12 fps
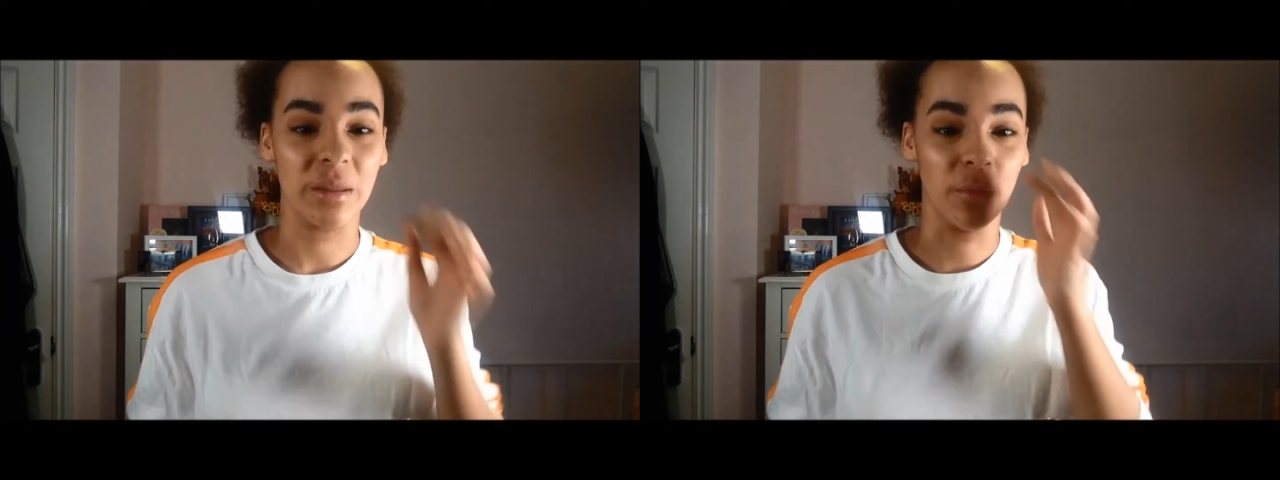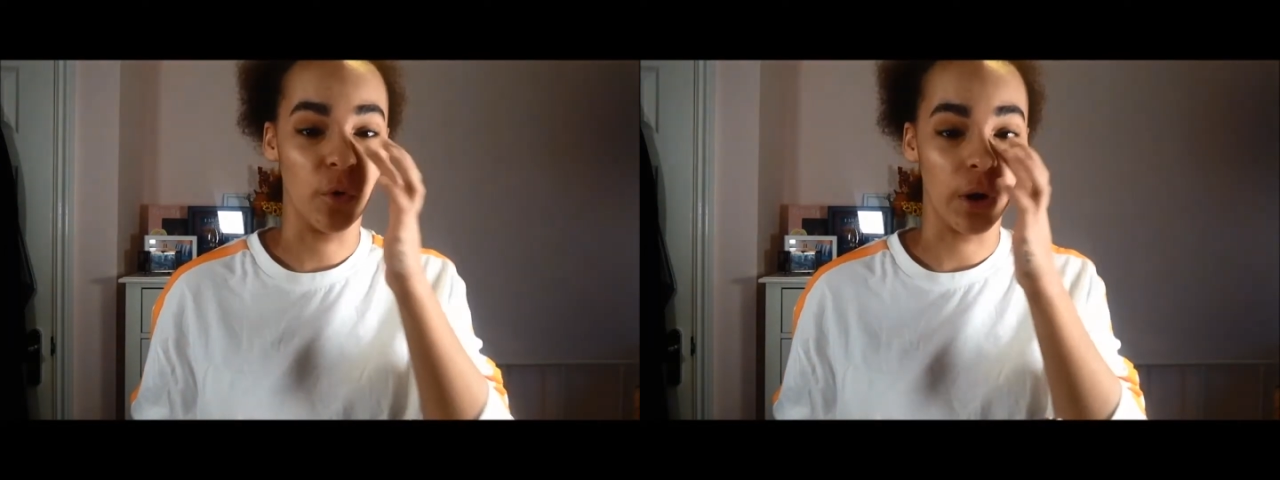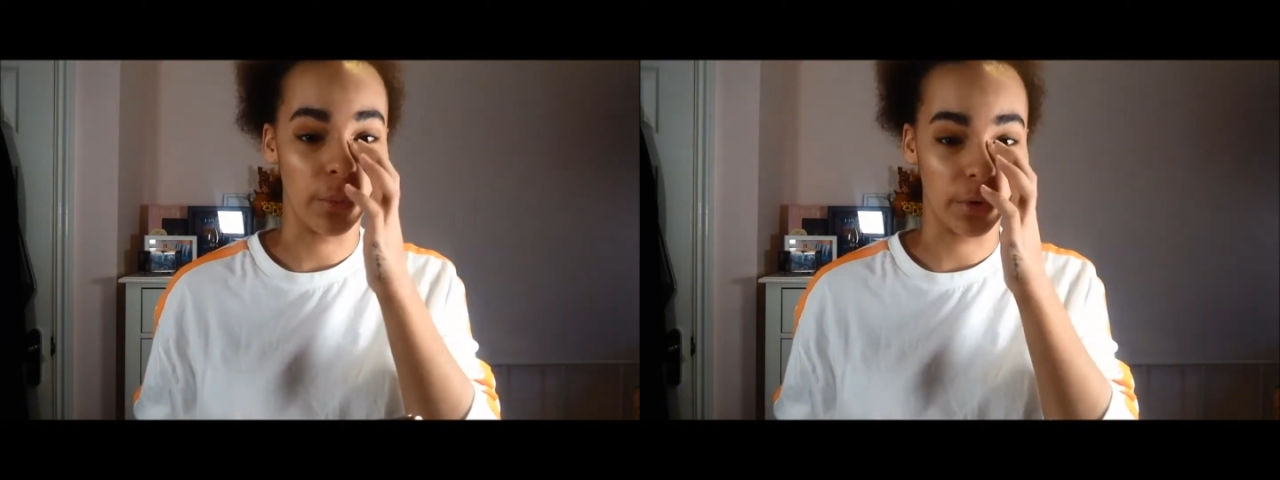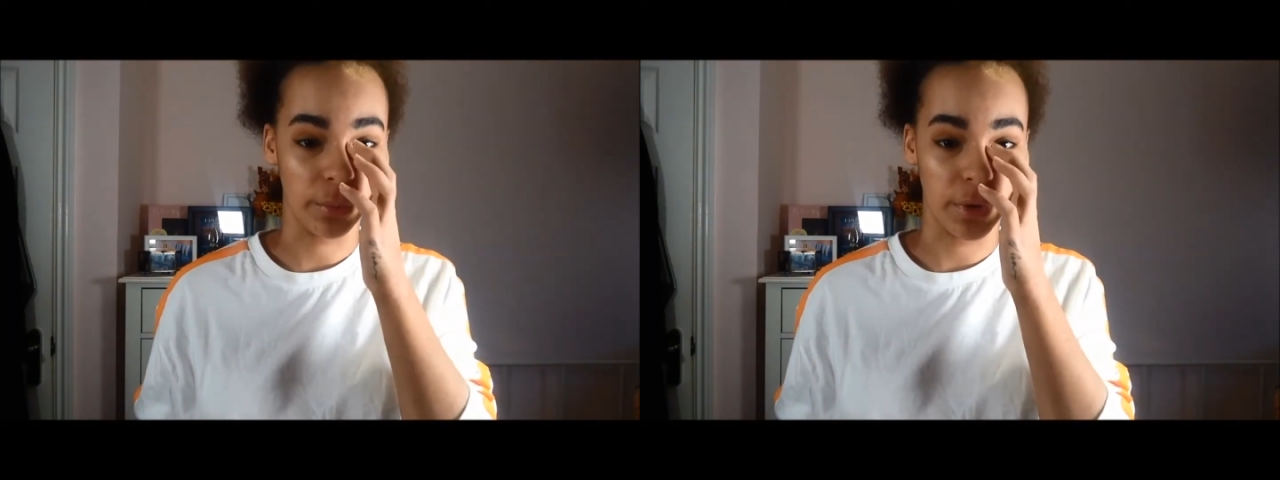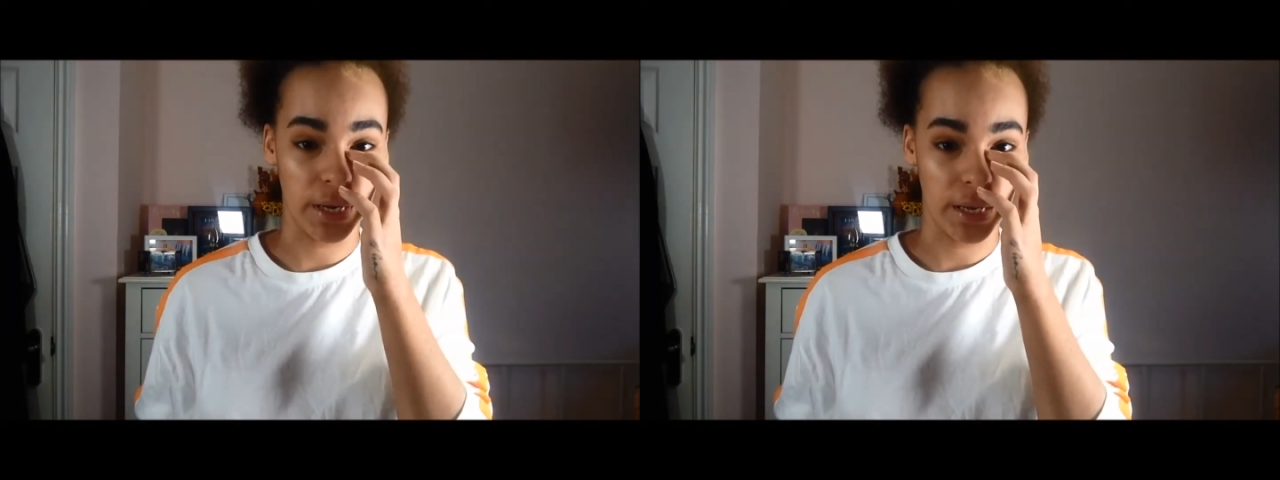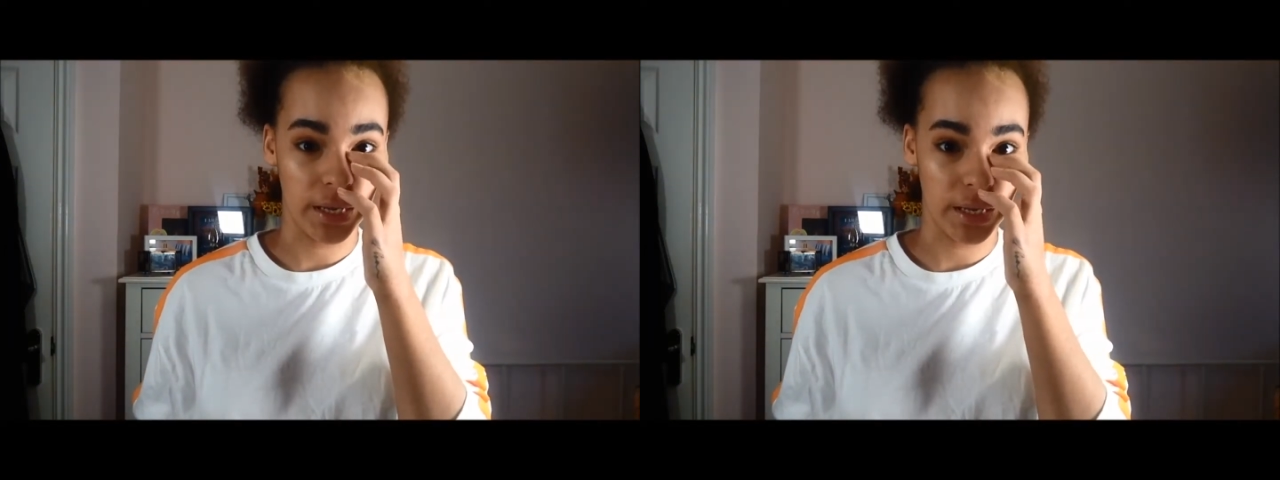the more I want to put
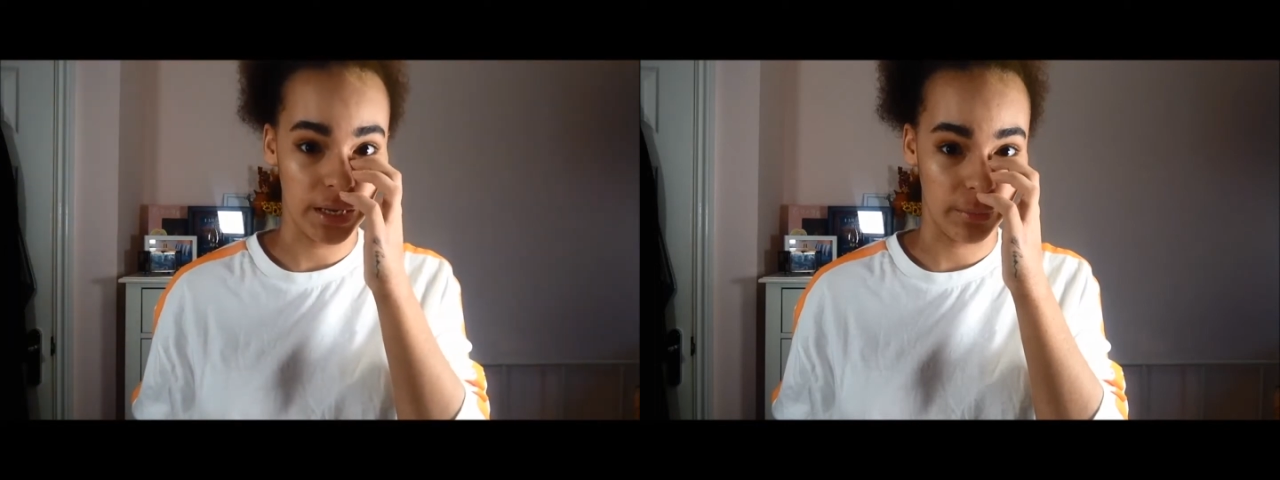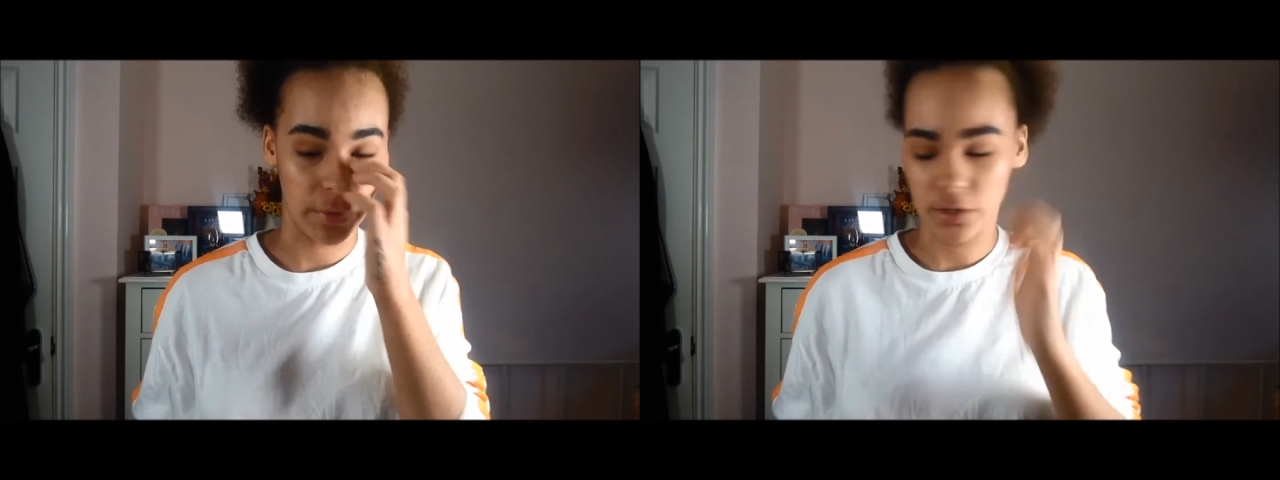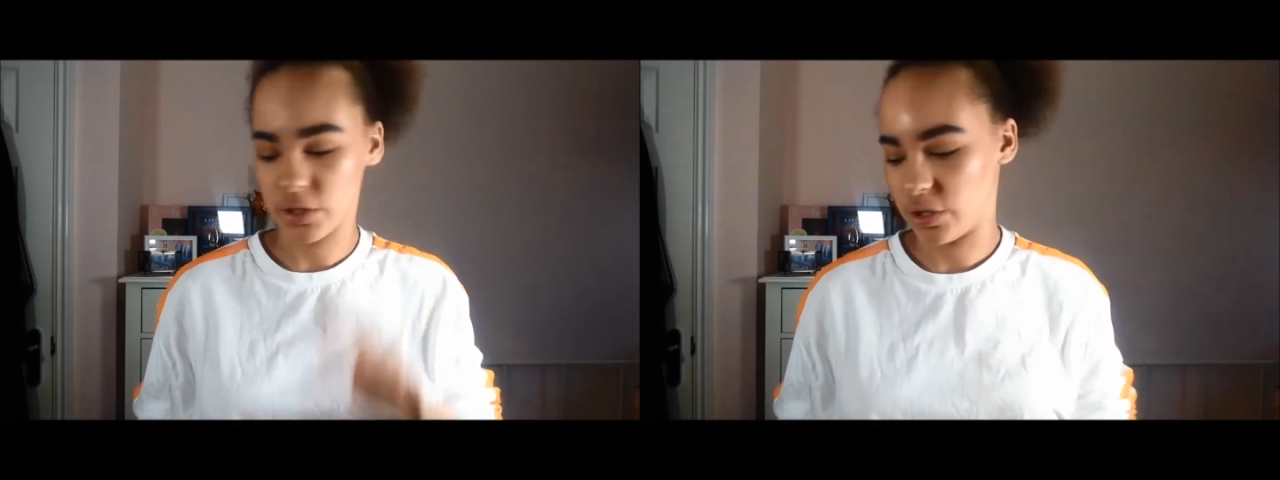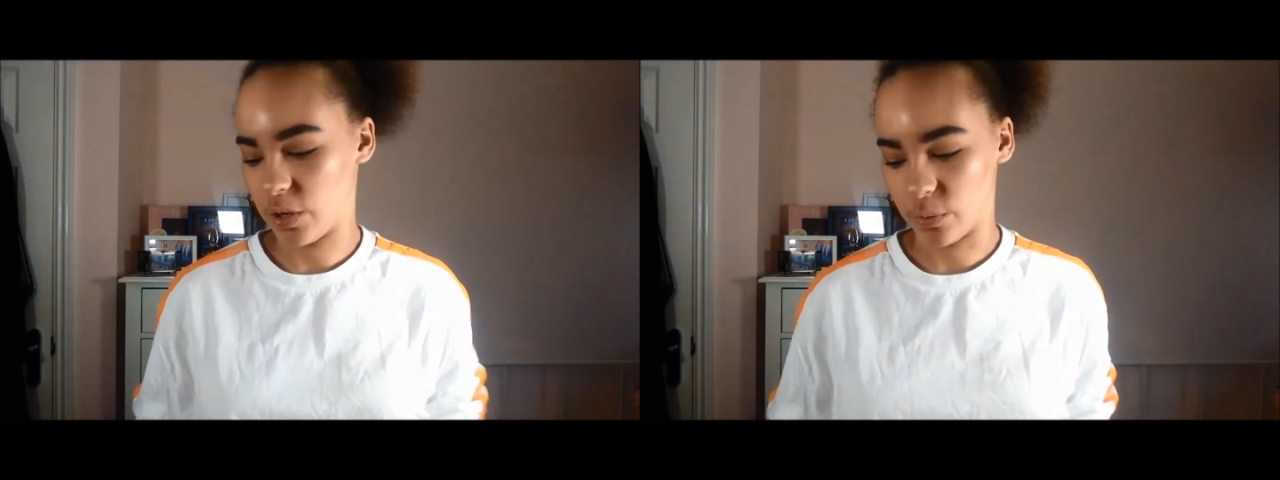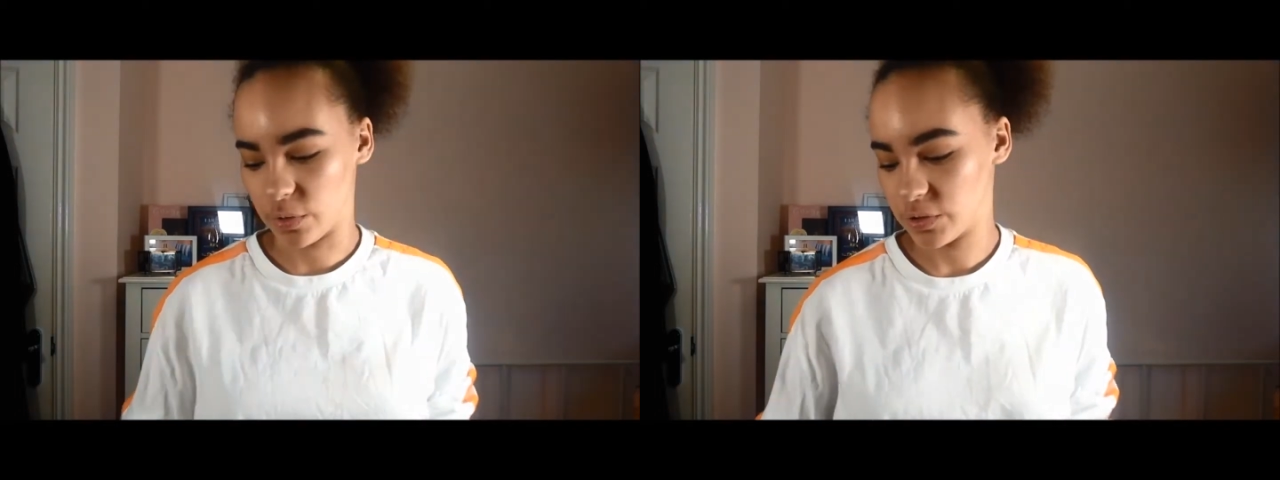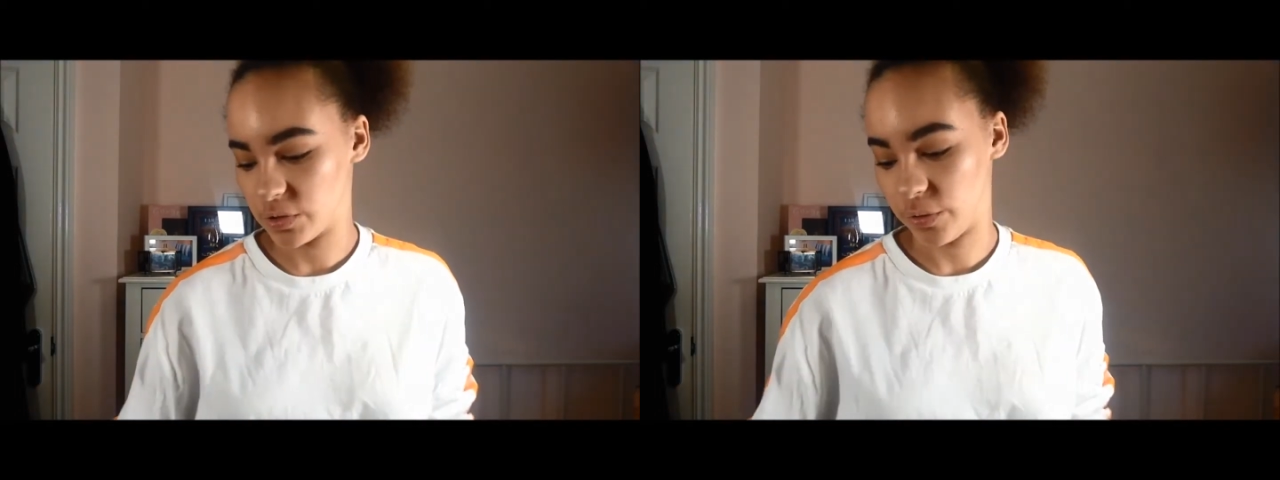it in my, do you know
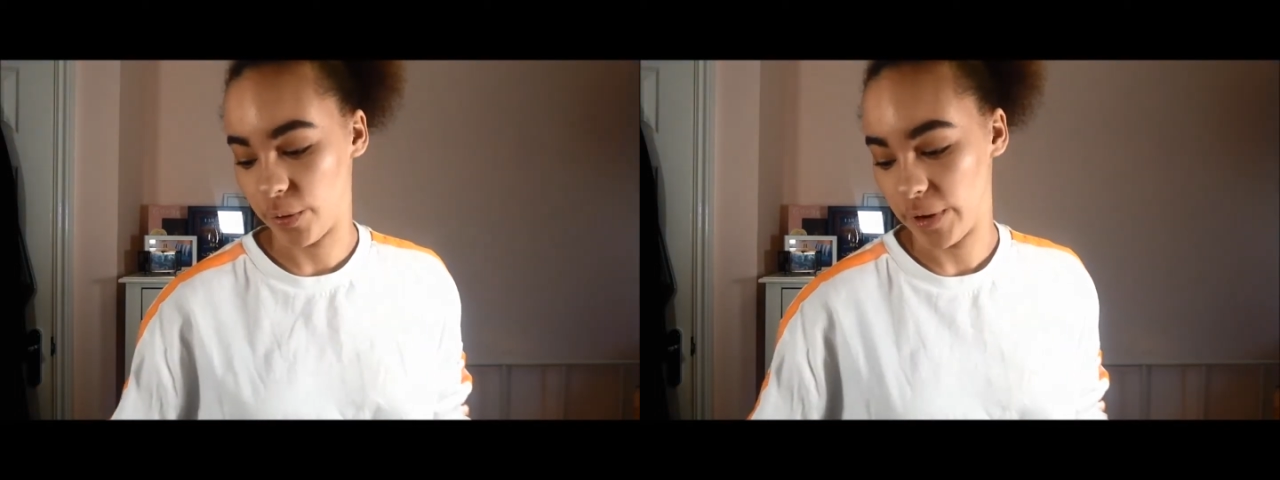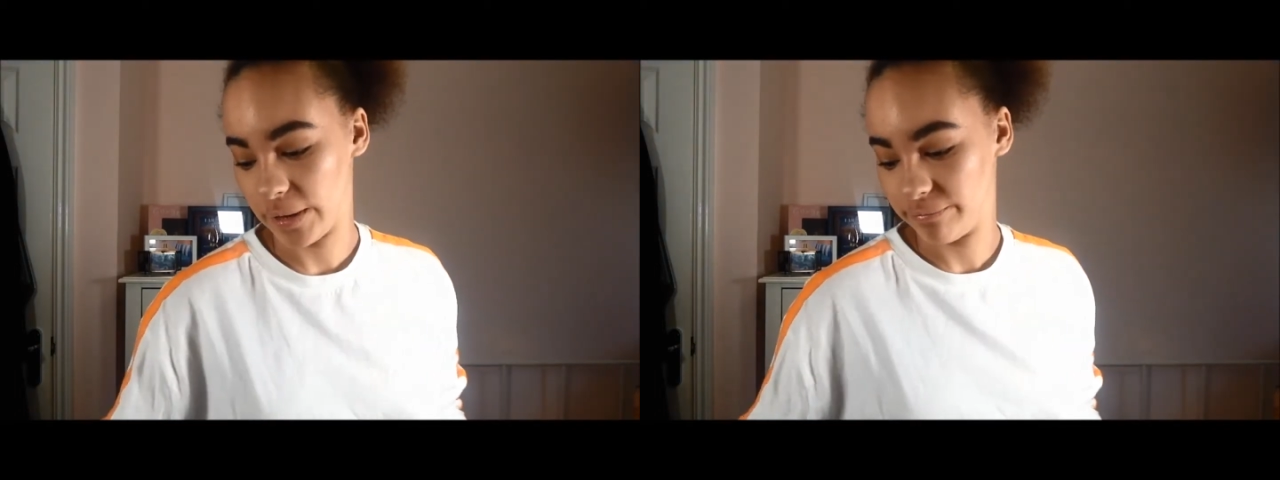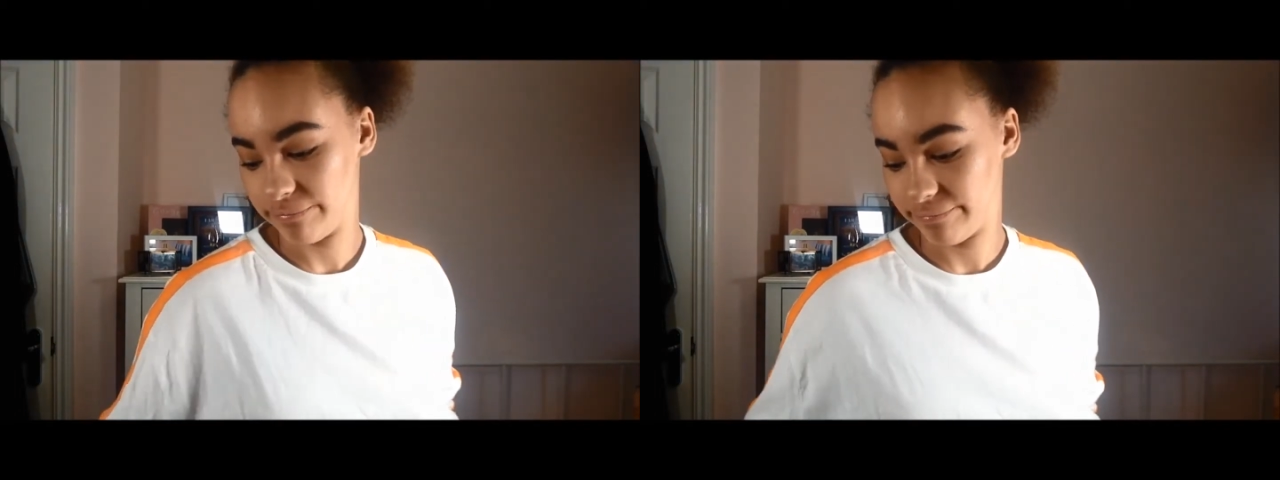what, screw it.